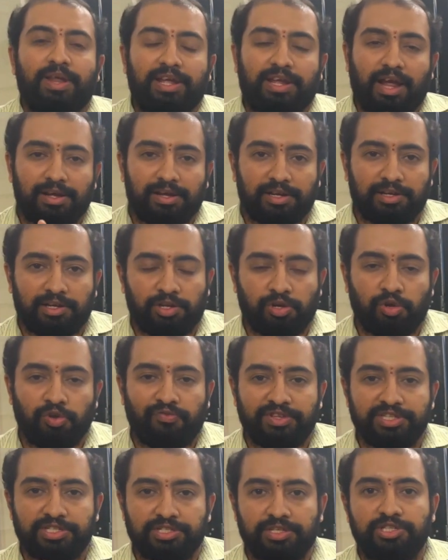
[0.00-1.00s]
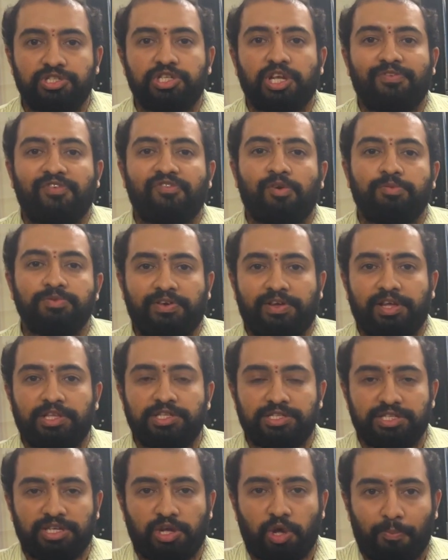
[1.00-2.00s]
like if it's digital waveforms, we
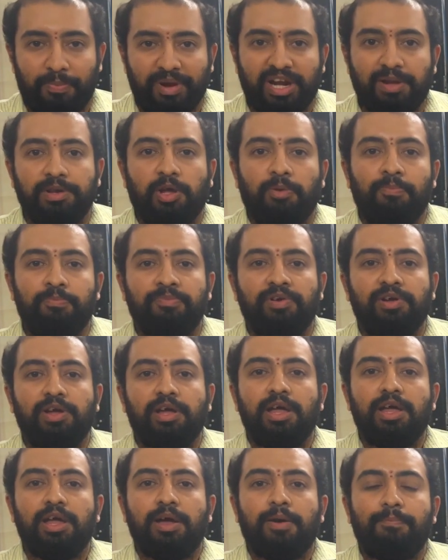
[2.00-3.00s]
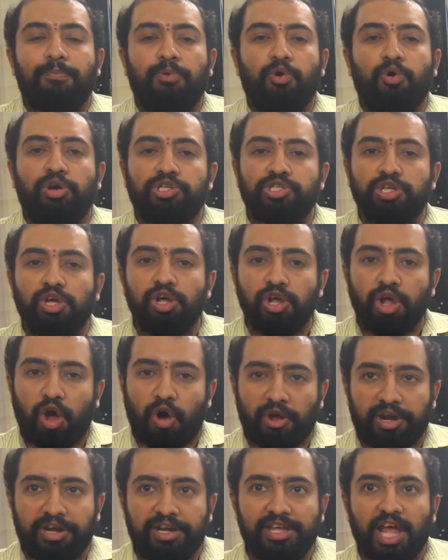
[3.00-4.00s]
can see on PWM ports
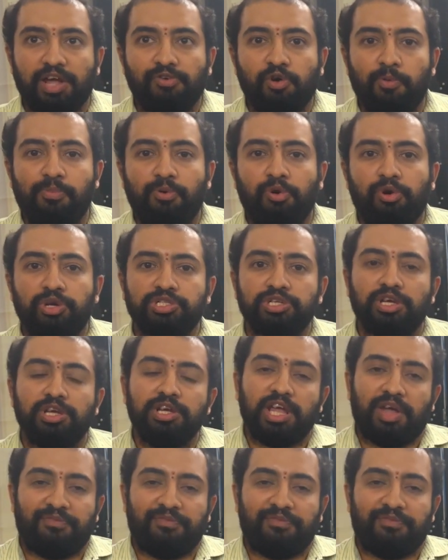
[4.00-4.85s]
or DIO ports.